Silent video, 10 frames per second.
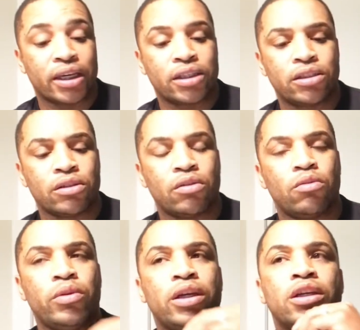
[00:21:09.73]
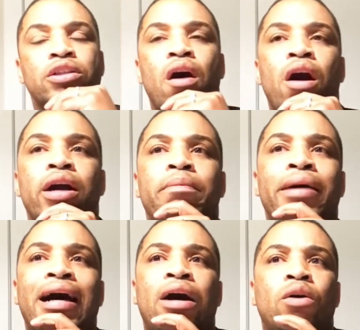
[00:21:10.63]
is we could
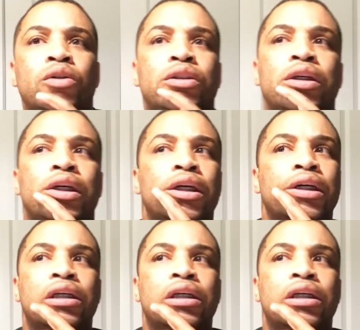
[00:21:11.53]
talk about